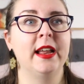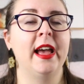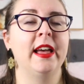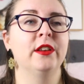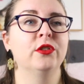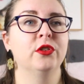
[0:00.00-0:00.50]

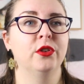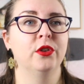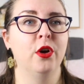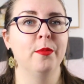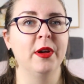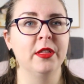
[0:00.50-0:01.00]
and
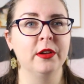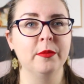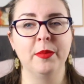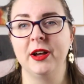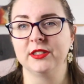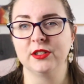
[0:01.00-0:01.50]
her mother
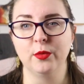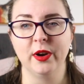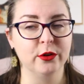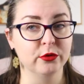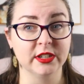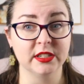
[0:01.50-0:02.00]
passed
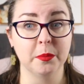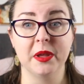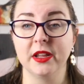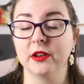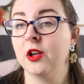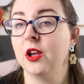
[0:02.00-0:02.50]
away or
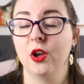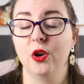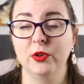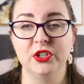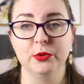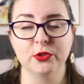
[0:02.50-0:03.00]
disappeared
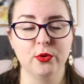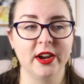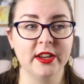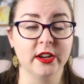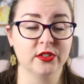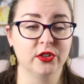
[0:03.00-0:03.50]
when she was quite young.